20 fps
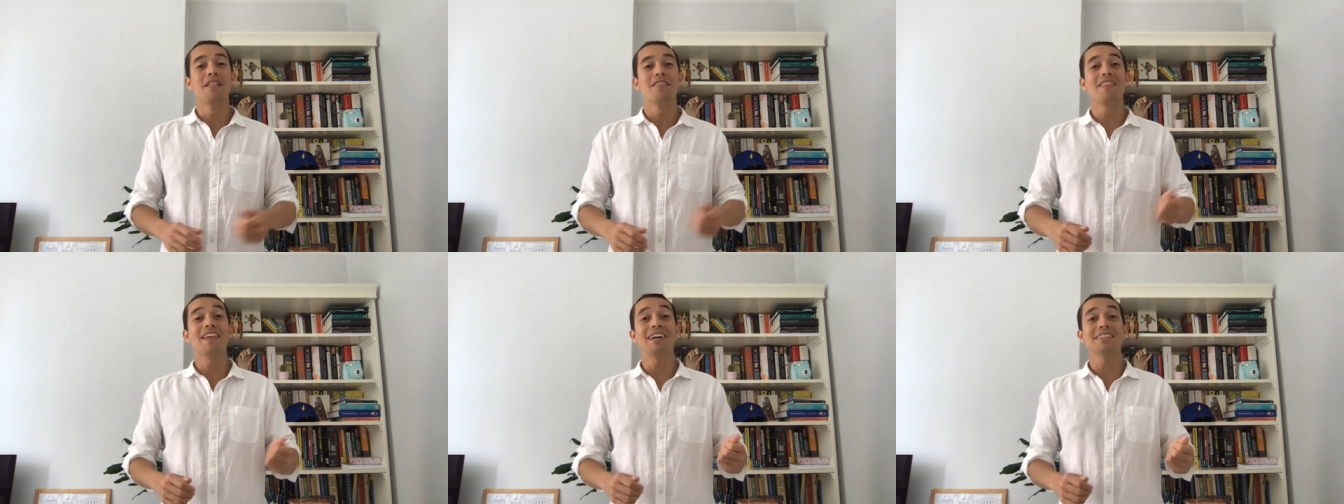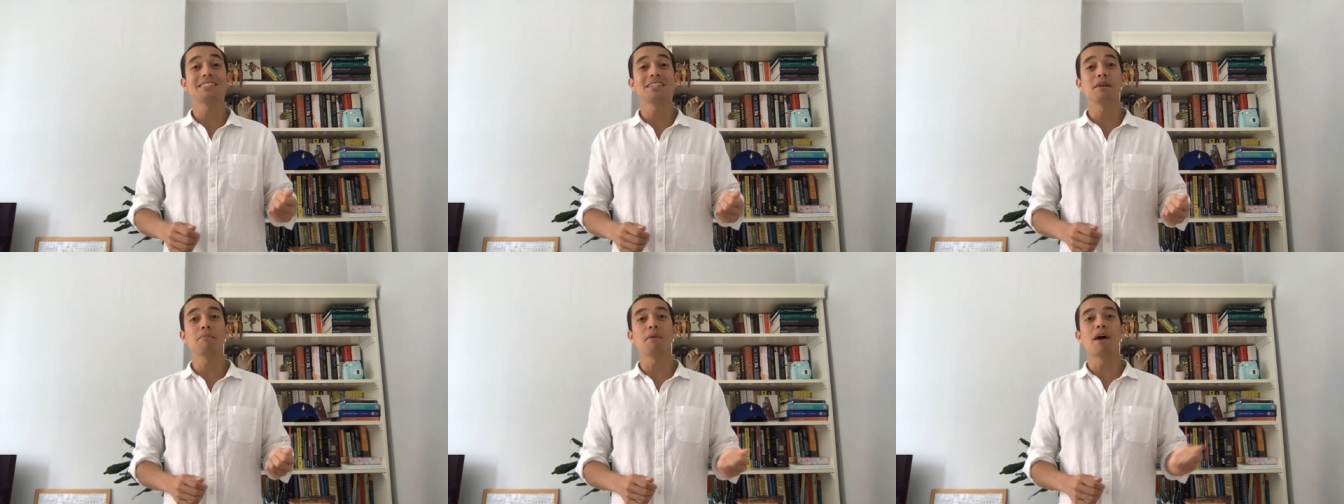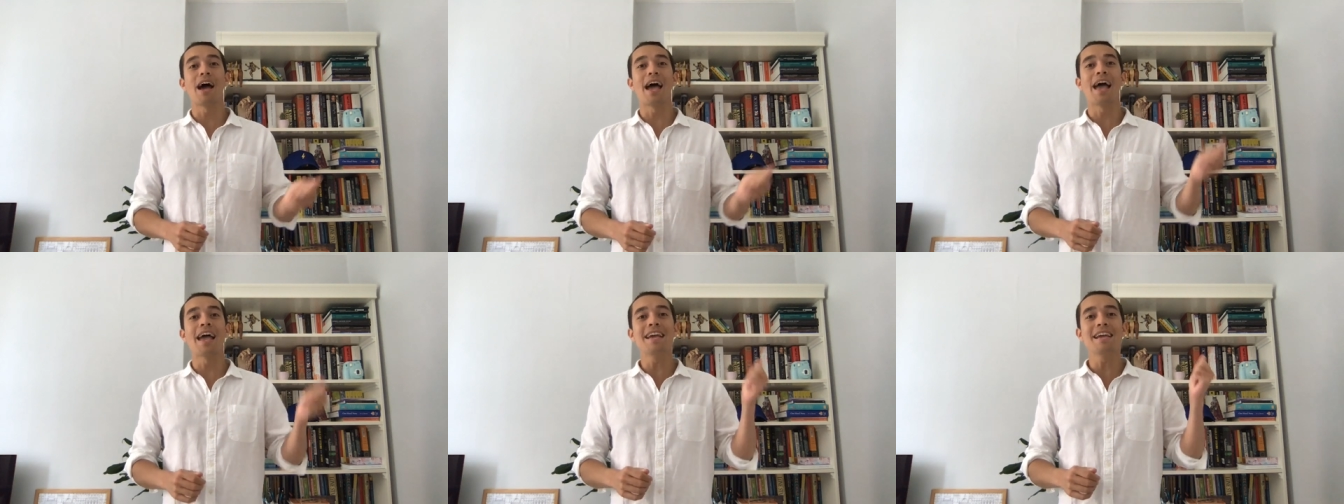that's
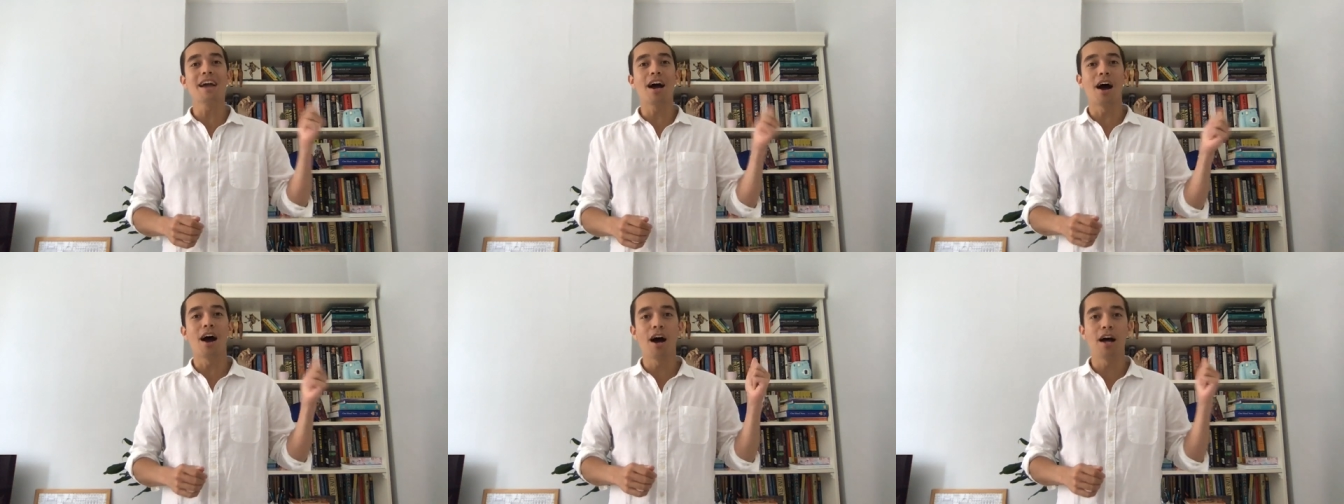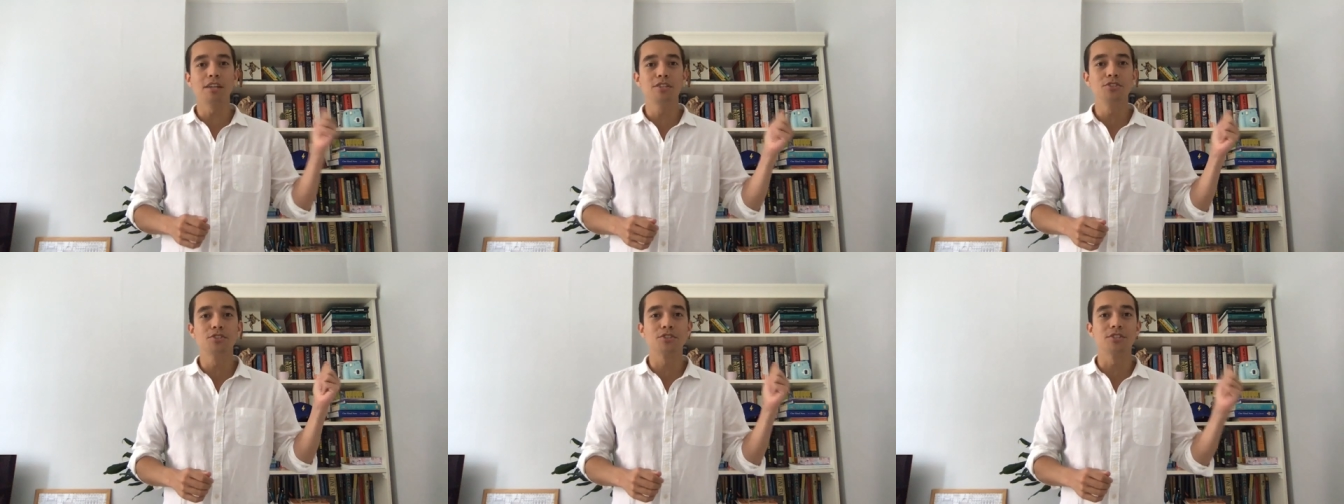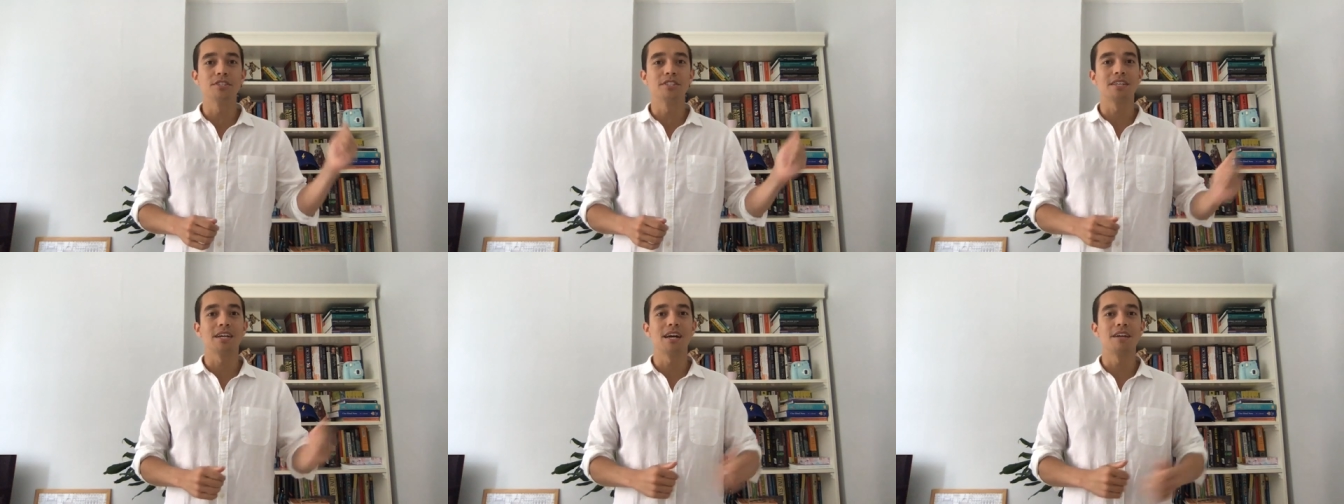up
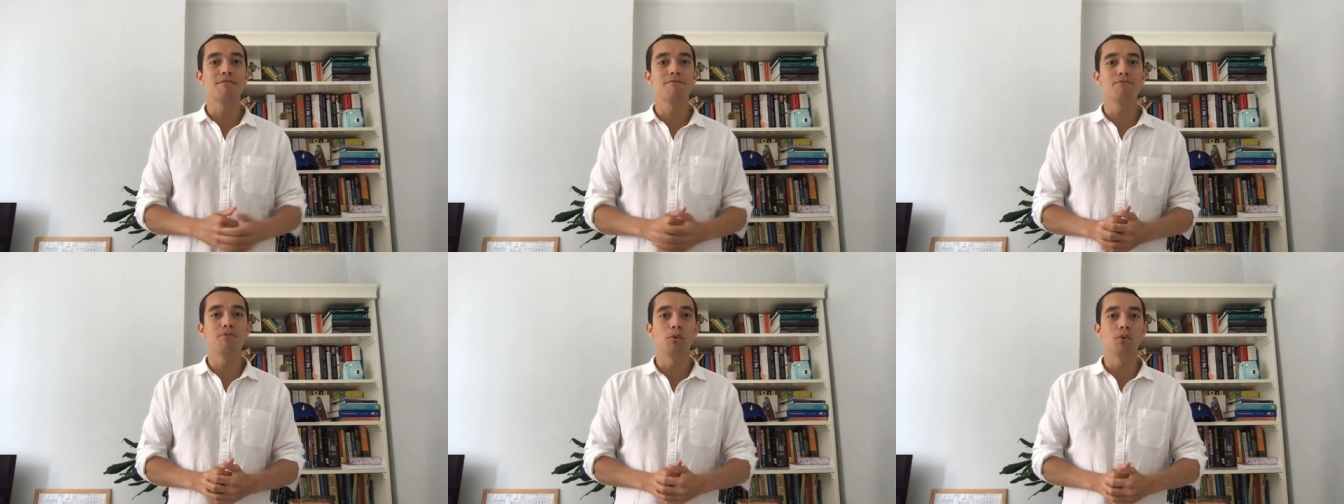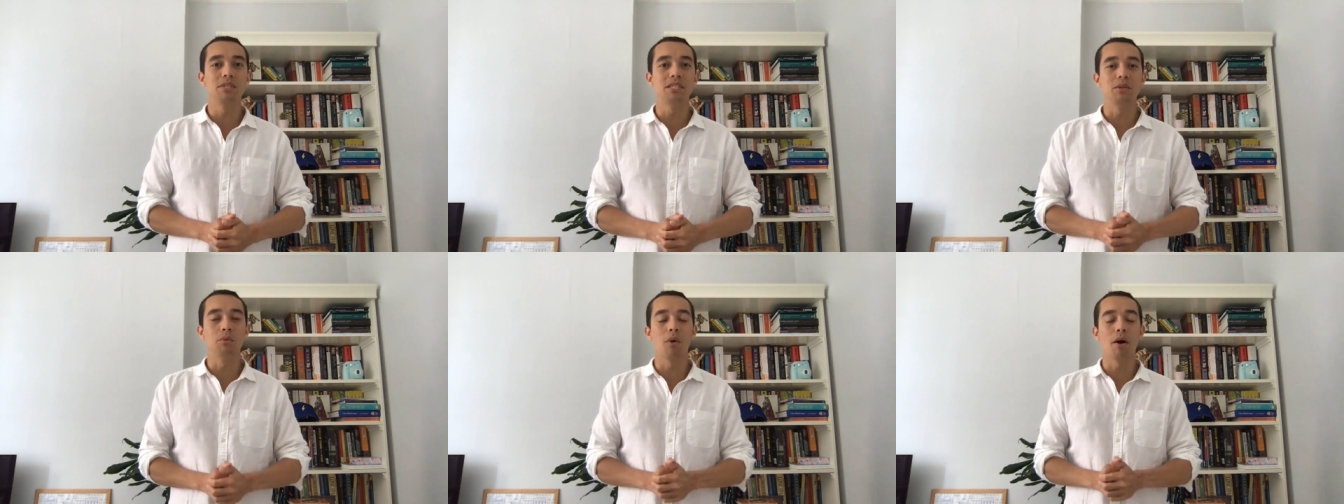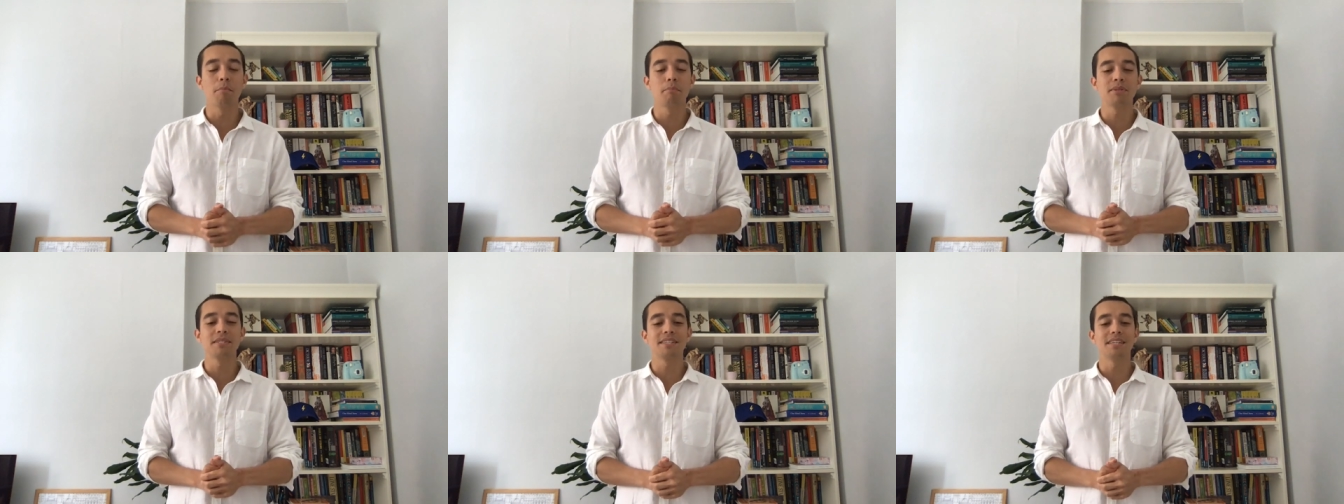
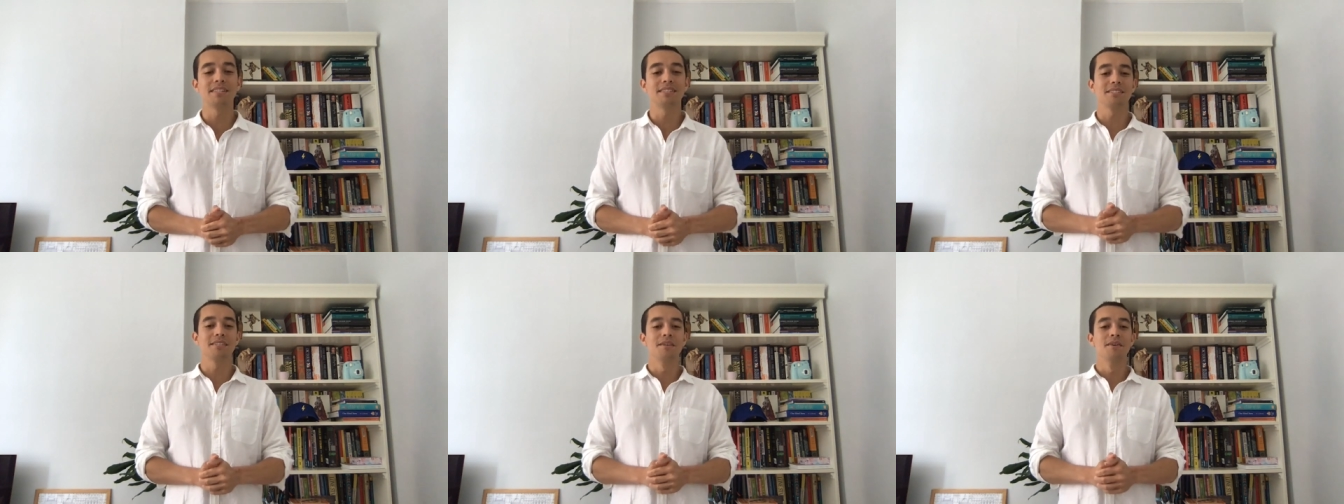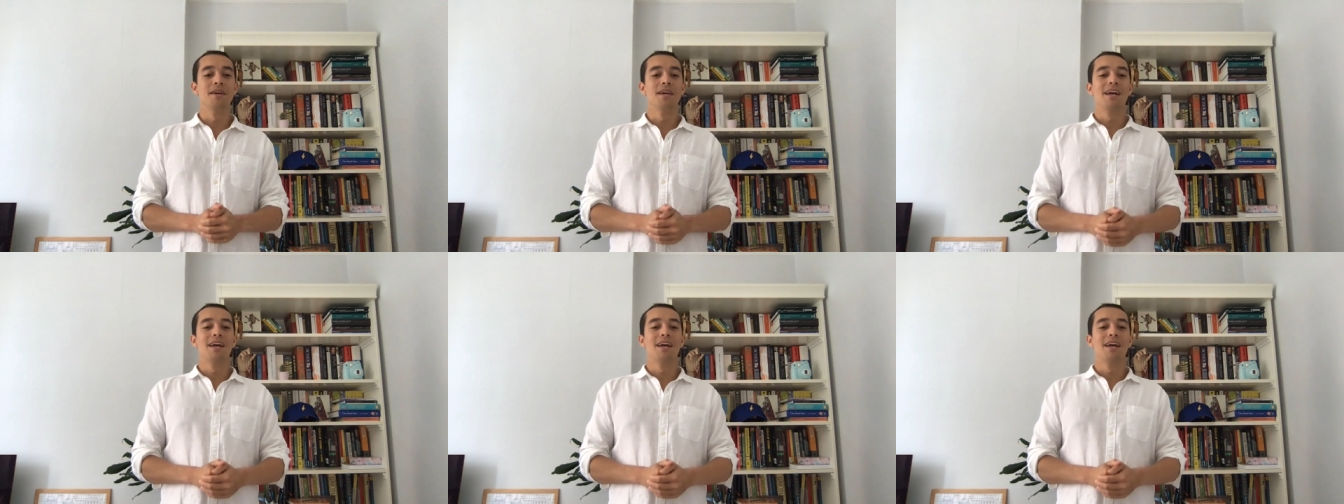841%.